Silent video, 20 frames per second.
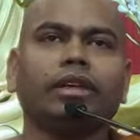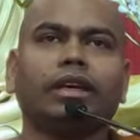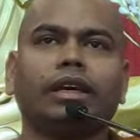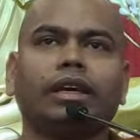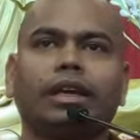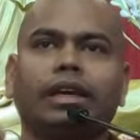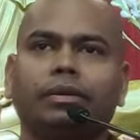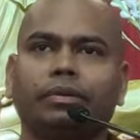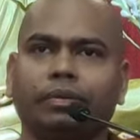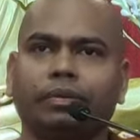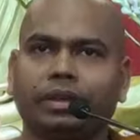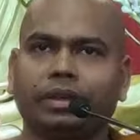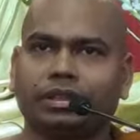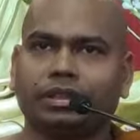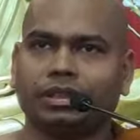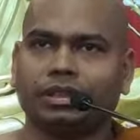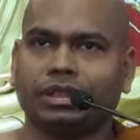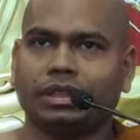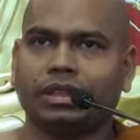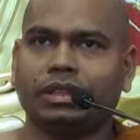a
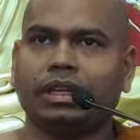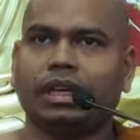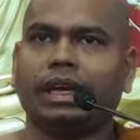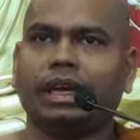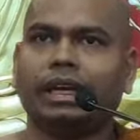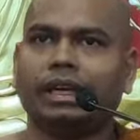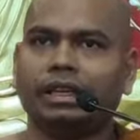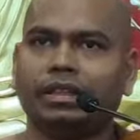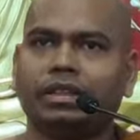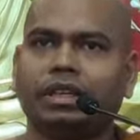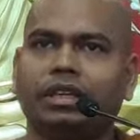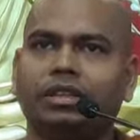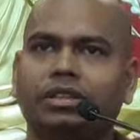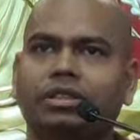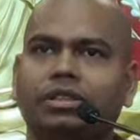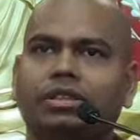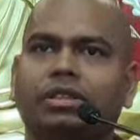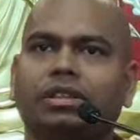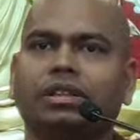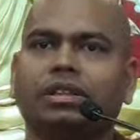wish, an
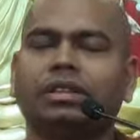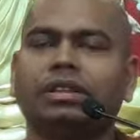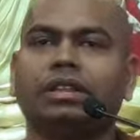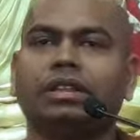intention,